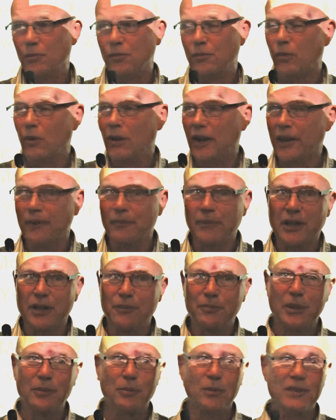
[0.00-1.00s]
why many
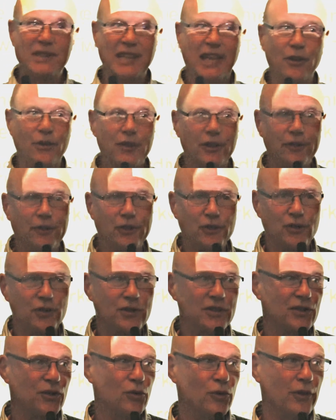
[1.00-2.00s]
people doubt the official
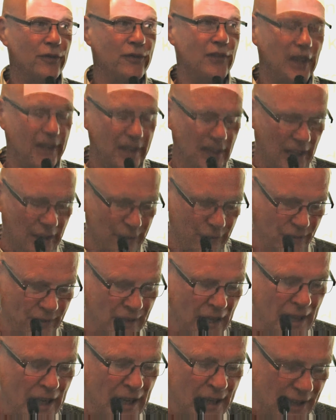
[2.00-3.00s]
story of 9/11.
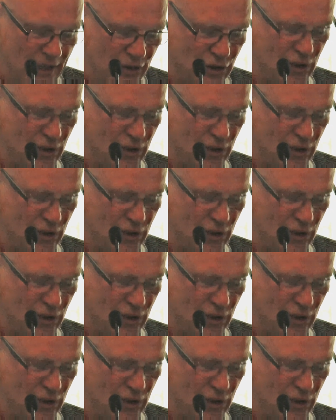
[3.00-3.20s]
They're